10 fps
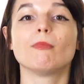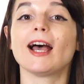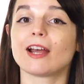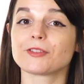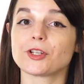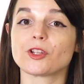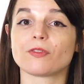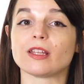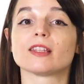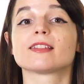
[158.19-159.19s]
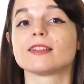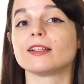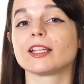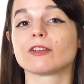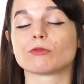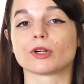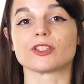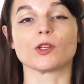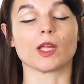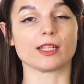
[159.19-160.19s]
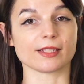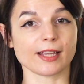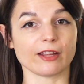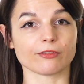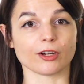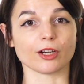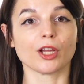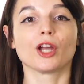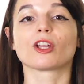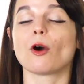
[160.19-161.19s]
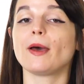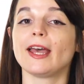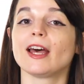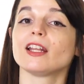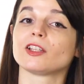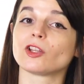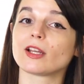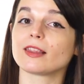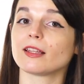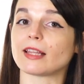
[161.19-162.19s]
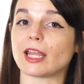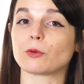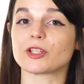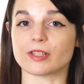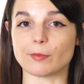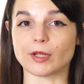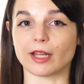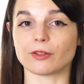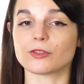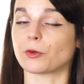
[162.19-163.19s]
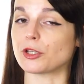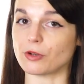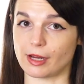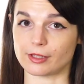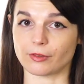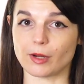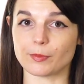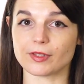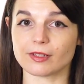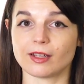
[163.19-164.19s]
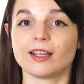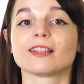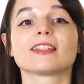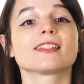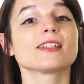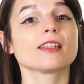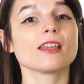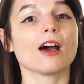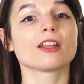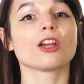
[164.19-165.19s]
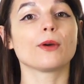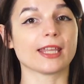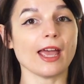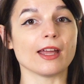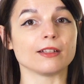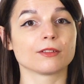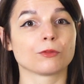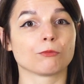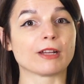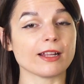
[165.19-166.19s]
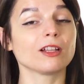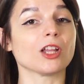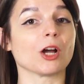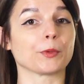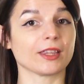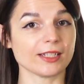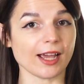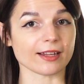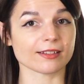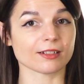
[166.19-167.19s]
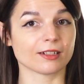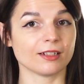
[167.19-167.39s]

After you've hit the ceiling of words you can decipher, go ahead and look at the language subtitles or transcripts. Listen to the audio again, reading along with the text.